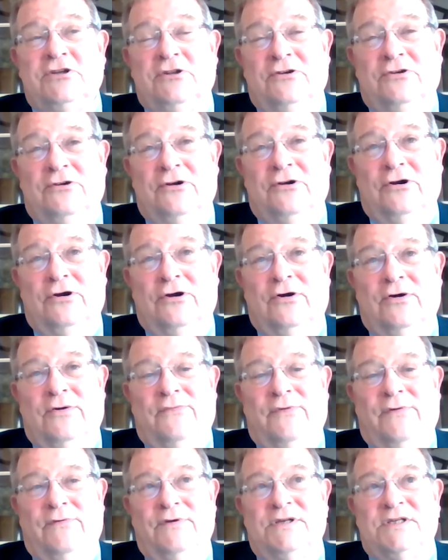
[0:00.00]
of the nerve,
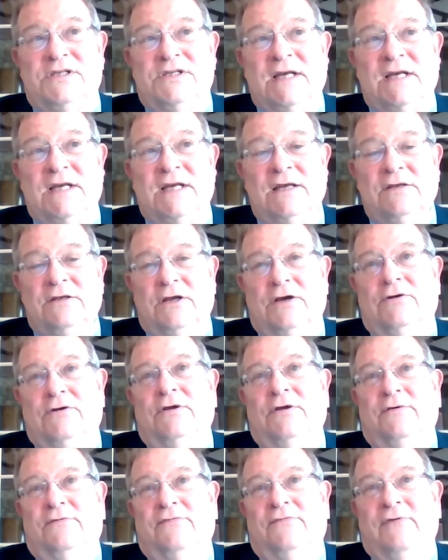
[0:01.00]
there is
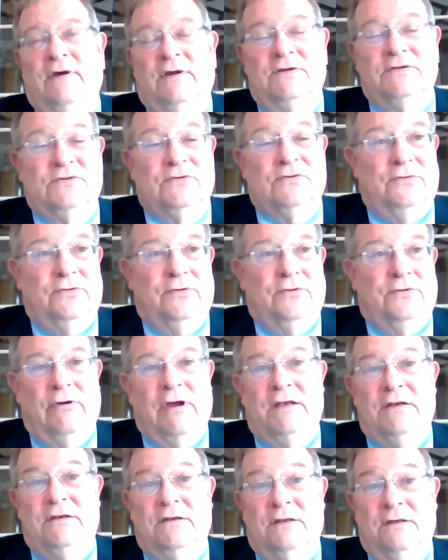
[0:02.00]
secondary effects on the
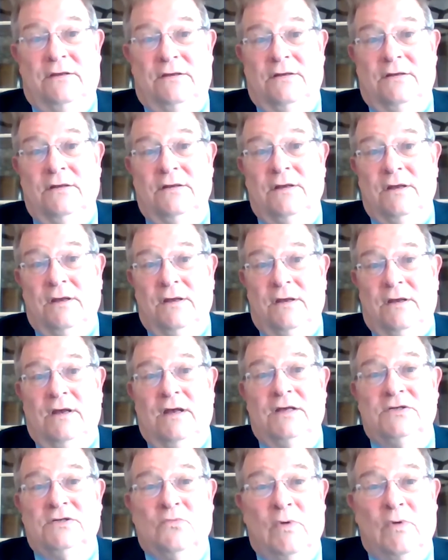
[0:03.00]
retina
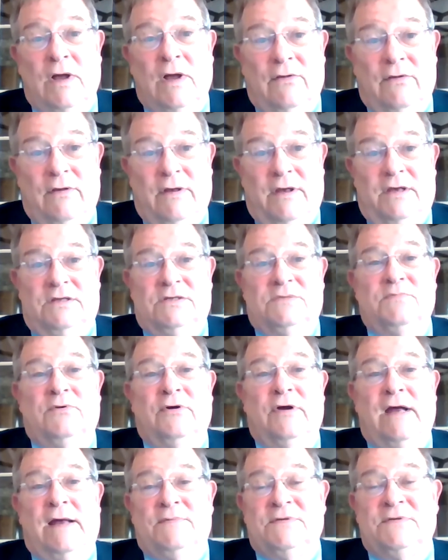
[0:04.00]
as well as
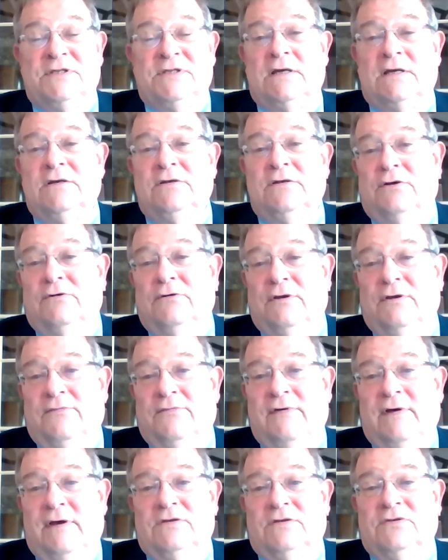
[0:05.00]
perhaps secondary
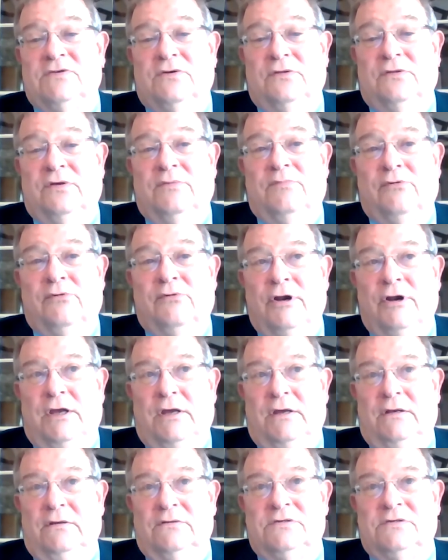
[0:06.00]
effects on the
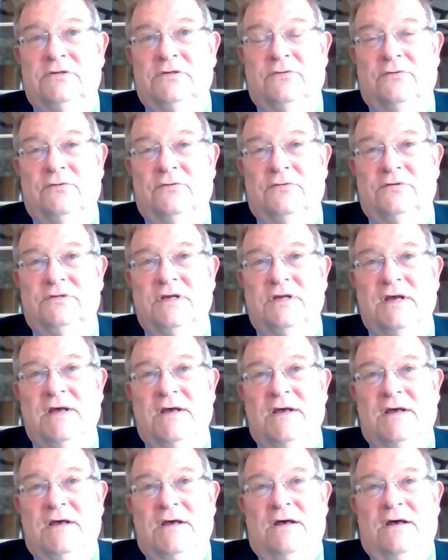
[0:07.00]
brain. So there's
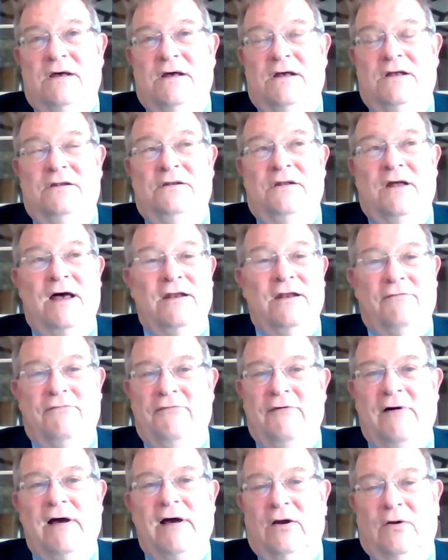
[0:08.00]
uh, not a
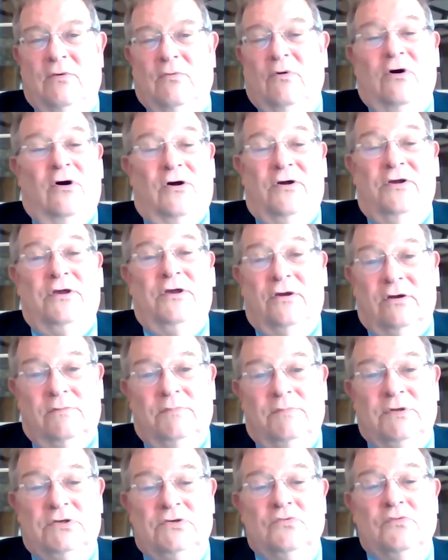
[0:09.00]
firewall here
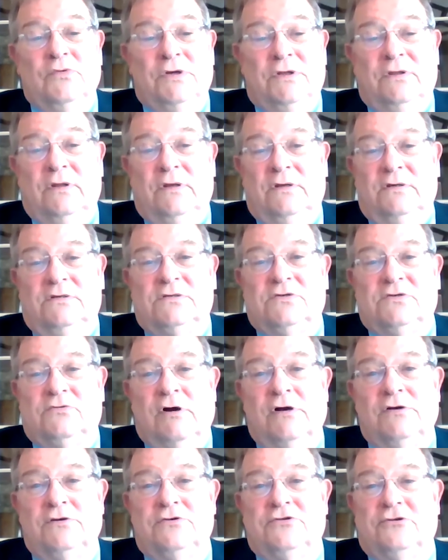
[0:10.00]
between these
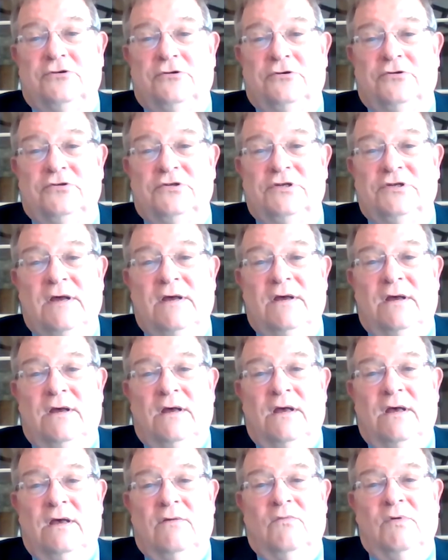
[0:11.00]
structures,
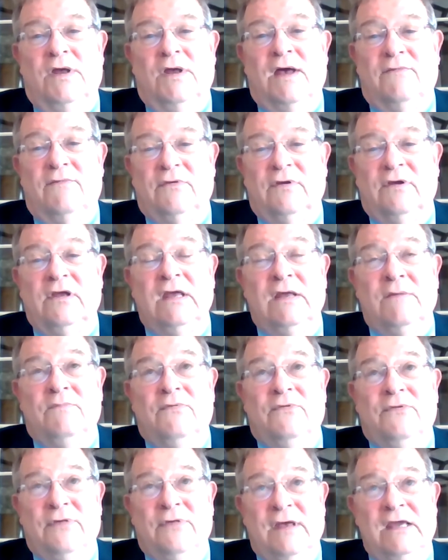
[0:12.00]
and we have to keep
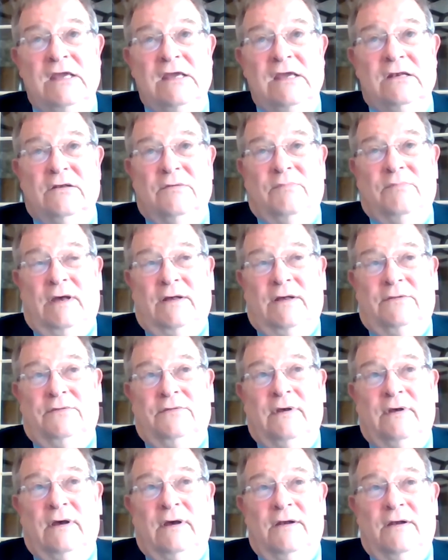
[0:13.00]
thinking about
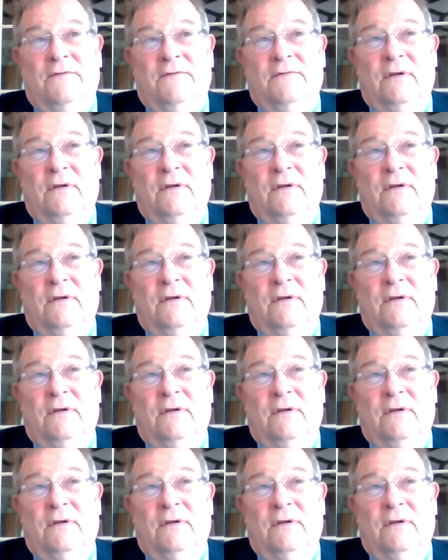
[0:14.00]
that.